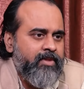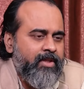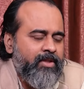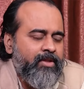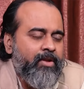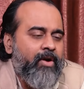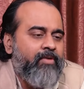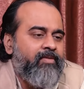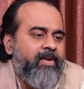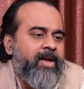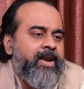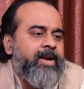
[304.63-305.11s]

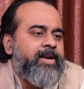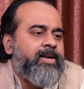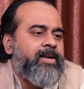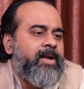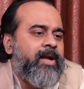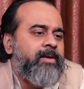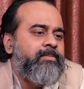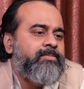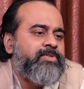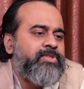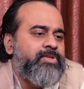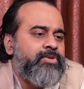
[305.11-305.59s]
Now, when it
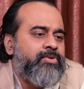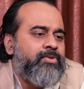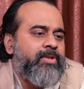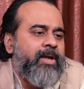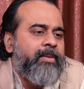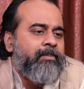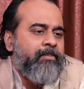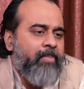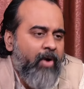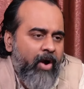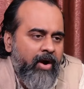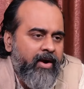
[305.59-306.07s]
comes to
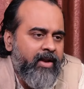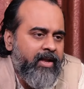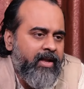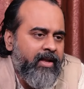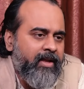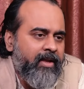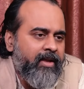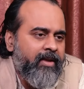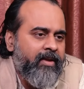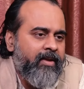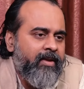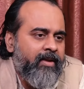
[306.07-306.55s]
the
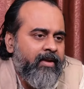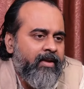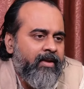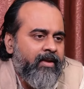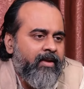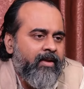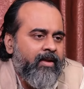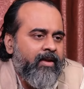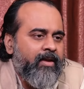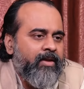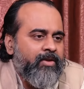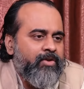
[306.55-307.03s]
body,
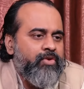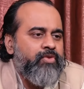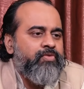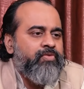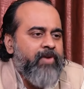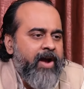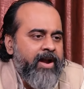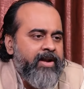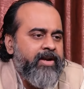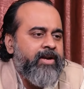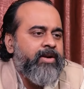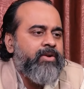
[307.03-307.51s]
you
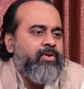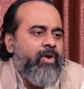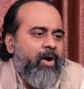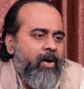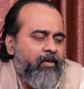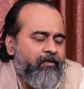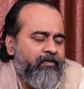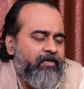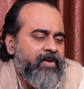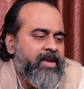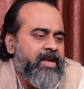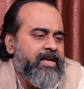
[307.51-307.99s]
find it
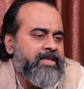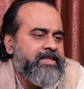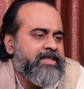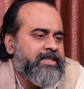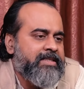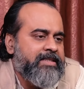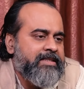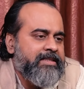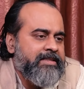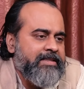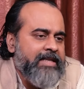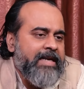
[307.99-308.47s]

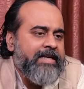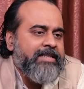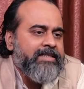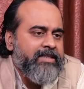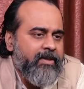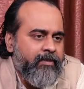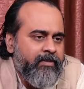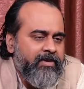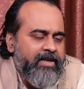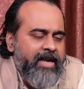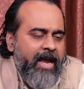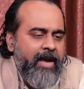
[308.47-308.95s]
obvious that
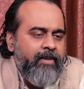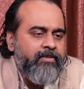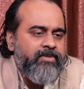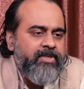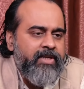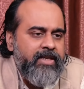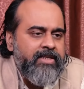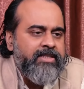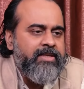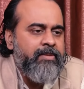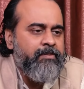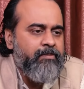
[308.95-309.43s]
sometimes
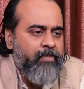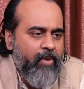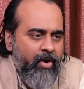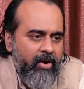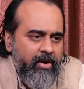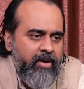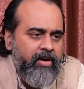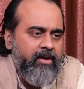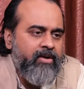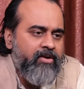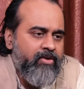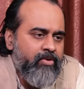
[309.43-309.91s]
it is
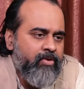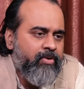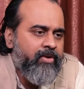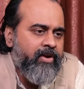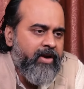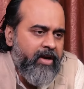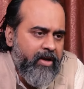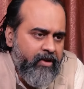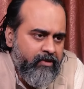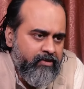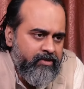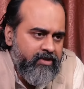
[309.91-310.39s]
important to
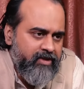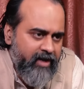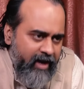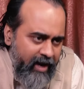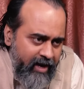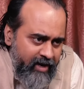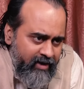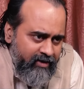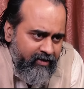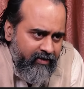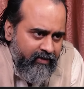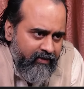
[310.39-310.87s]
reduce,
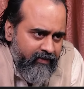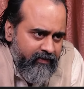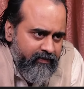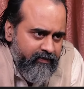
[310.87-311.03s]
right?